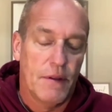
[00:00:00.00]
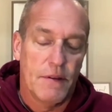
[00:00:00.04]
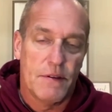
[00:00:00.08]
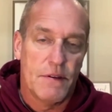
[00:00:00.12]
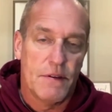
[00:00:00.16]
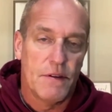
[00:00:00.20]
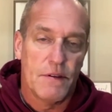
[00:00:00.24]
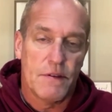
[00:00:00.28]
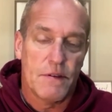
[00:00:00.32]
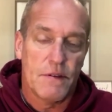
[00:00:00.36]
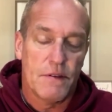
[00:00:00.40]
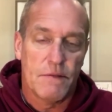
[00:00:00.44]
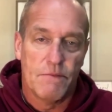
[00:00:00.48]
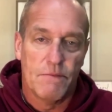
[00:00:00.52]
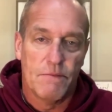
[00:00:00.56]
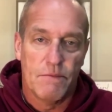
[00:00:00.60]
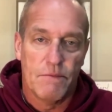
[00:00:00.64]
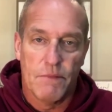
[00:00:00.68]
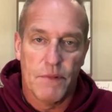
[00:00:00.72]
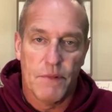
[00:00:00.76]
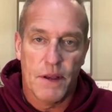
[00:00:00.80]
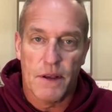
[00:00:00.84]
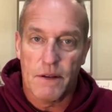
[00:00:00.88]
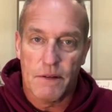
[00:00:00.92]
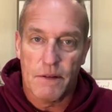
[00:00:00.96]
it's just
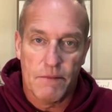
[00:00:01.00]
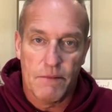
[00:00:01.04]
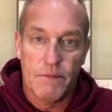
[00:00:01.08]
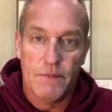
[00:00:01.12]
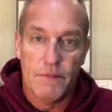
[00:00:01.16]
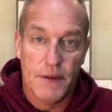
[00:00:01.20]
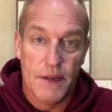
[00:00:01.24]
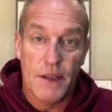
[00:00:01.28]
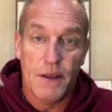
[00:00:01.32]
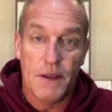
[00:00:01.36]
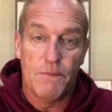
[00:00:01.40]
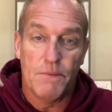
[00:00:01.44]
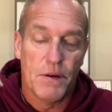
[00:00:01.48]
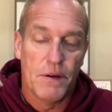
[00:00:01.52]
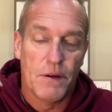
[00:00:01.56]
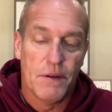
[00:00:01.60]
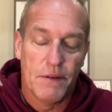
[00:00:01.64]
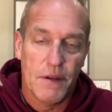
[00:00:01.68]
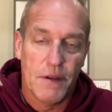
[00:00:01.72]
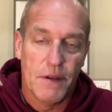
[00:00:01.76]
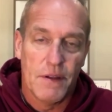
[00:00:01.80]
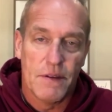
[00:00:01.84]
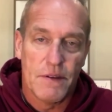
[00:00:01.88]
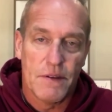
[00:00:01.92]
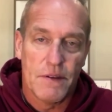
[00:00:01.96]
like deep.
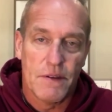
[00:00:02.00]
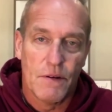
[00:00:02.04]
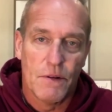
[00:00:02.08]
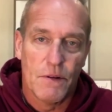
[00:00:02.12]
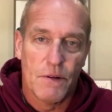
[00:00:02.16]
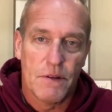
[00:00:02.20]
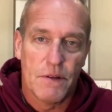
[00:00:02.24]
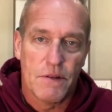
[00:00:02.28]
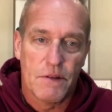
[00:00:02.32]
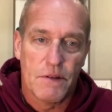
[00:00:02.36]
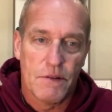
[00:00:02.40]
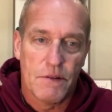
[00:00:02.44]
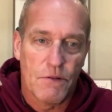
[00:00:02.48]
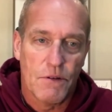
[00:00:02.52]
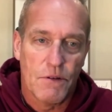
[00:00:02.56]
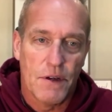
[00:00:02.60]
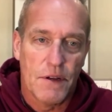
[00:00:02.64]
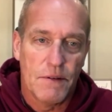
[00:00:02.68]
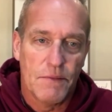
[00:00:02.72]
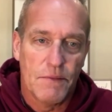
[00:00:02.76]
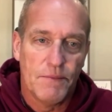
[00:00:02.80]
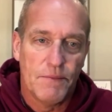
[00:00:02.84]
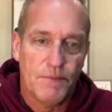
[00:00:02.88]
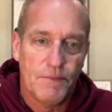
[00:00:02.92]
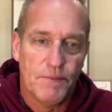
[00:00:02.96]
And so it's
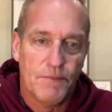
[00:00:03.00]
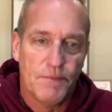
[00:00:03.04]
great.